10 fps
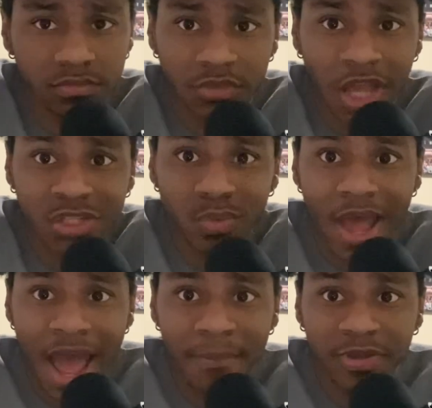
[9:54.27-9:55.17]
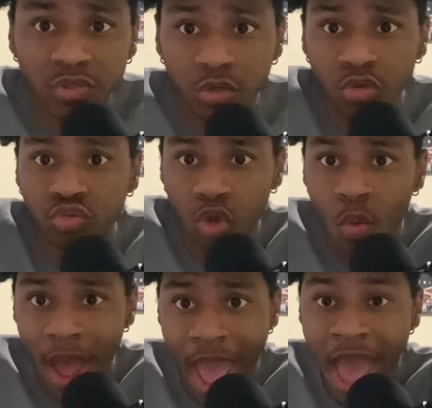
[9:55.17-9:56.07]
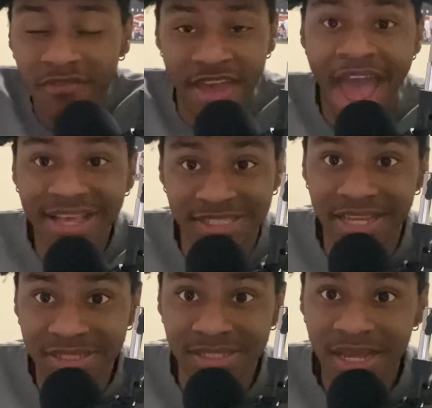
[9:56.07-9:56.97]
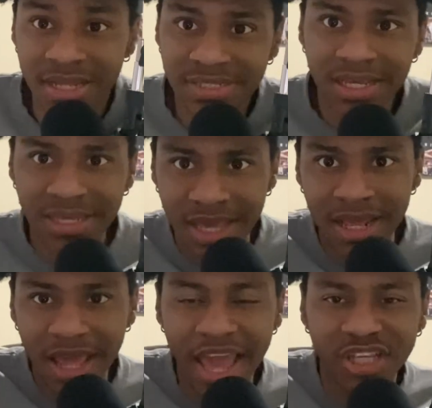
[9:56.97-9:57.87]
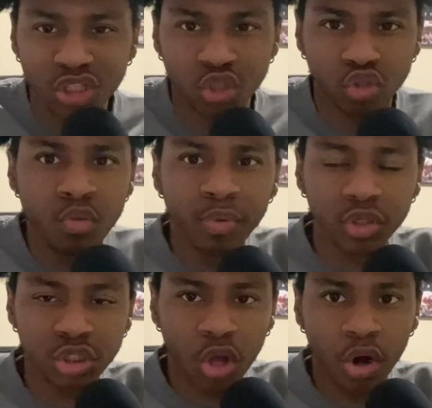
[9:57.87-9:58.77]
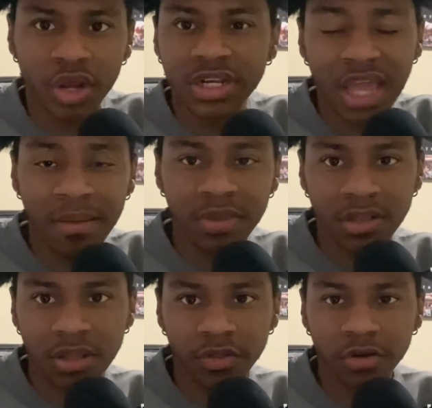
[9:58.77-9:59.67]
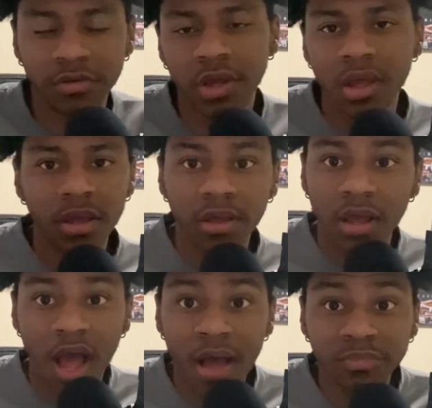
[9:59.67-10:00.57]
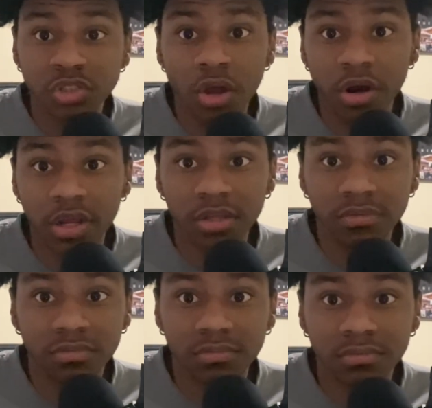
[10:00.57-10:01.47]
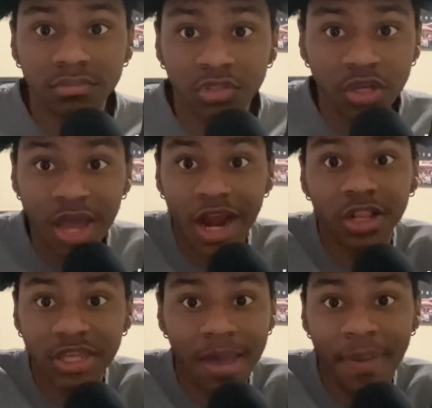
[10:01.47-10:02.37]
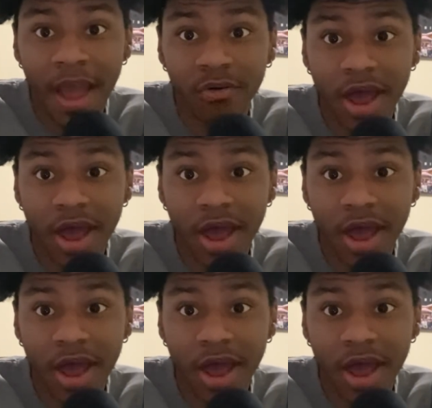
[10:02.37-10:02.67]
that's what happens when you don't have assets to get a superstar in Damian Lillard. I'm sorry. You got to look at Pat